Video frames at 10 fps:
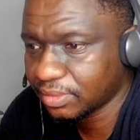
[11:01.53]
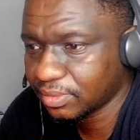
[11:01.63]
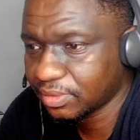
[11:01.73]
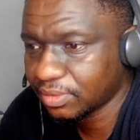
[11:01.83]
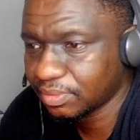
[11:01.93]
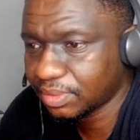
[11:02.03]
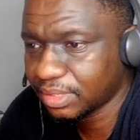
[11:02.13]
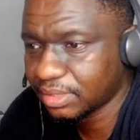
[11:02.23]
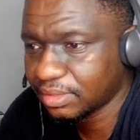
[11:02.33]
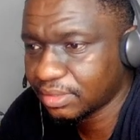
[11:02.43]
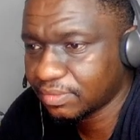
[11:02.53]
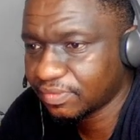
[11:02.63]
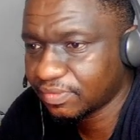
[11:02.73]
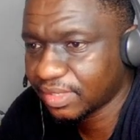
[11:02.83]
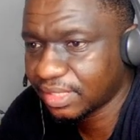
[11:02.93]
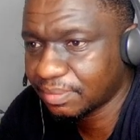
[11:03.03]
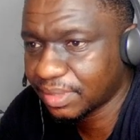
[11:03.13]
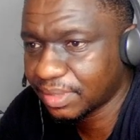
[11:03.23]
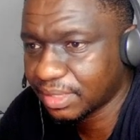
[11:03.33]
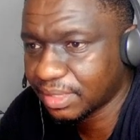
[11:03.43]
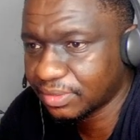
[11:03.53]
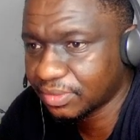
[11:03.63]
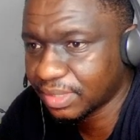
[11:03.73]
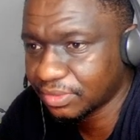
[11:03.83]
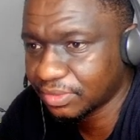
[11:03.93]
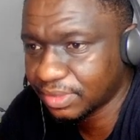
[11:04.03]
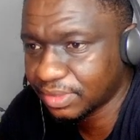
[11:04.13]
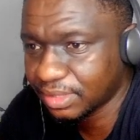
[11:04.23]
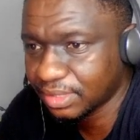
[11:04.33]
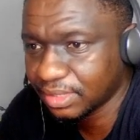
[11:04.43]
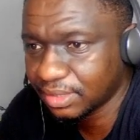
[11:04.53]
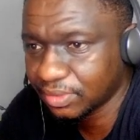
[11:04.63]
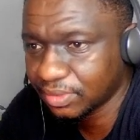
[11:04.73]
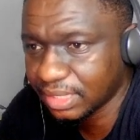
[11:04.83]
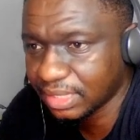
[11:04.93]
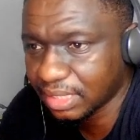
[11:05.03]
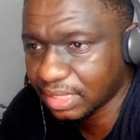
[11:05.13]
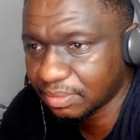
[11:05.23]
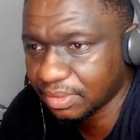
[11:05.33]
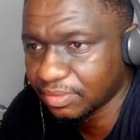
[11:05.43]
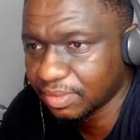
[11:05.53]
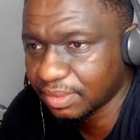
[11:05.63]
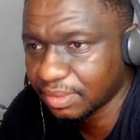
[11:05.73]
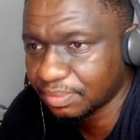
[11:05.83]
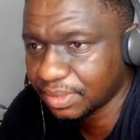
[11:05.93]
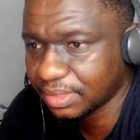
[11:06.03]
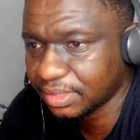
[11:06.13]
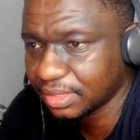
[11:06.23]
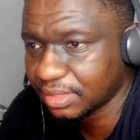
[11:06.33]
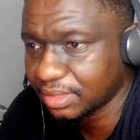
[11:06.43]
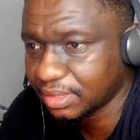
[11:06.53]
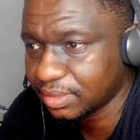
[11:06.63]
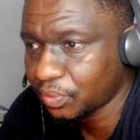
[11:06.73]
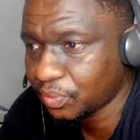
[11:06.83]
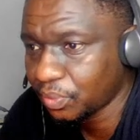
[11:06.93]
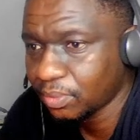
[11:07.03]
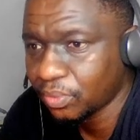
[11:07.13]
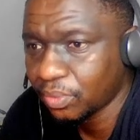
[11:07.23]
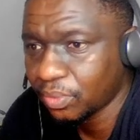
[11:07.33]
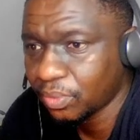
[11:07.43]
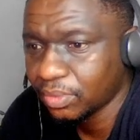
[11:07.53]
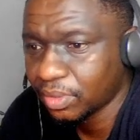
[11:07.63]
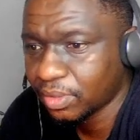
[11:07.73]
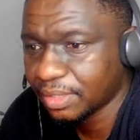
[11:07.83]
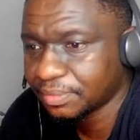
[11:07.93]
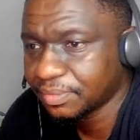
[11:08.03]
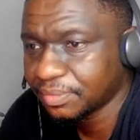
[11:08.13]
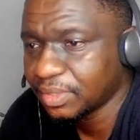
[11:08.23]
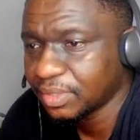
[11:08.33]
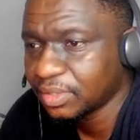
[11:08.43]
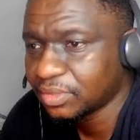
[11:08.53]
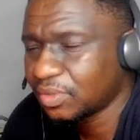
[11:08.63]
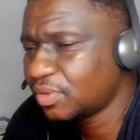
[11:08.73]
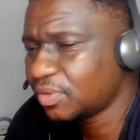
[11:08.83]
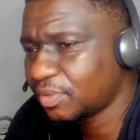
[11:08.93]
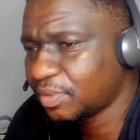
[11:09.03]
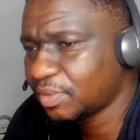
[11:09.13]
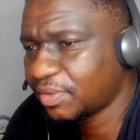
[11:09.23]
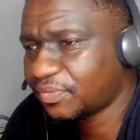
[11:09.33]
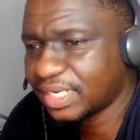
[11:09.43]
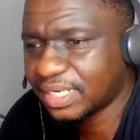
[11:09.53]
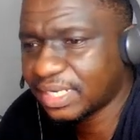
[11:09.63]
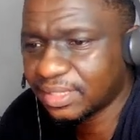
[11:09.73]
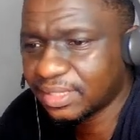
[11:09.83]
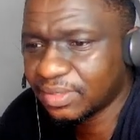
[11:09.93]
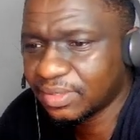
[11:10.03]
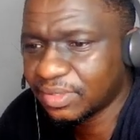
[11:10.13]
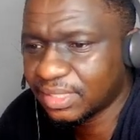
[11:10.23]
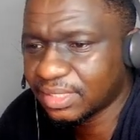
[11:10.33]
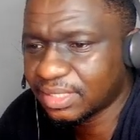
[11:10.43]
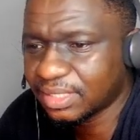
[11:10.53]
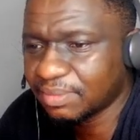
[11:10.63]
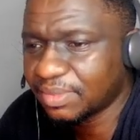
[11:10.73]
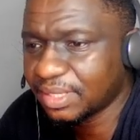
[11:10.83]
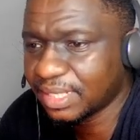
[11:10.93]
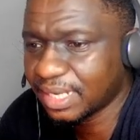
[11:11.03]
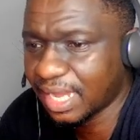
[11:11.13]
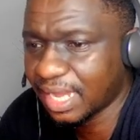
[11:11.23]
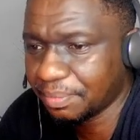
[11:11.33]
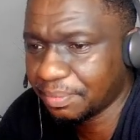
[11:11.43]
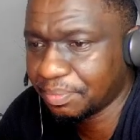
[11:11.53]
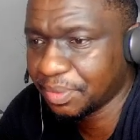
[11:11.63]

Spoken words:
it further bigger so as you see. So that's the Ablekuma pink sheet. Alright, so in finality, this is something that I built